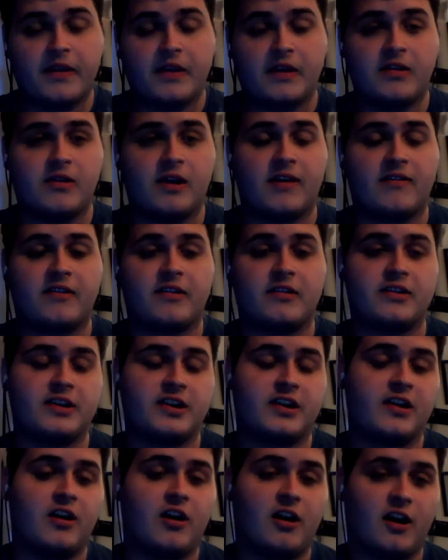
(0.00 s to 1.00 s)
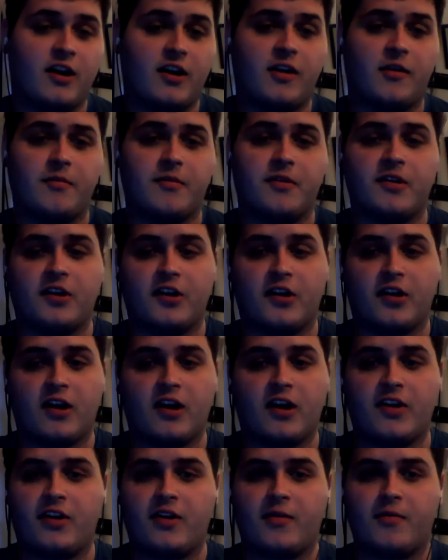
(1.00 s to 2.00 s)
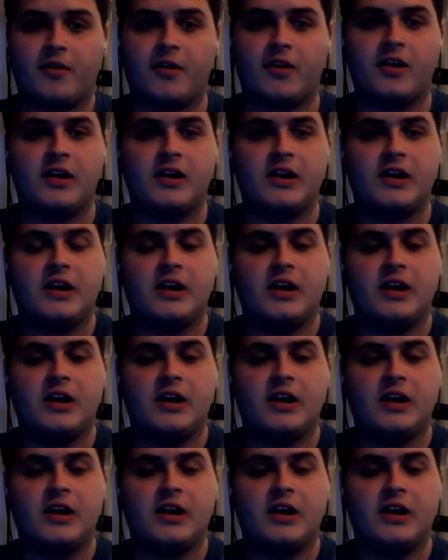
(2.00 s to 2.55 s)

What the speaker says: You'd have to look at an odd number and an odd number.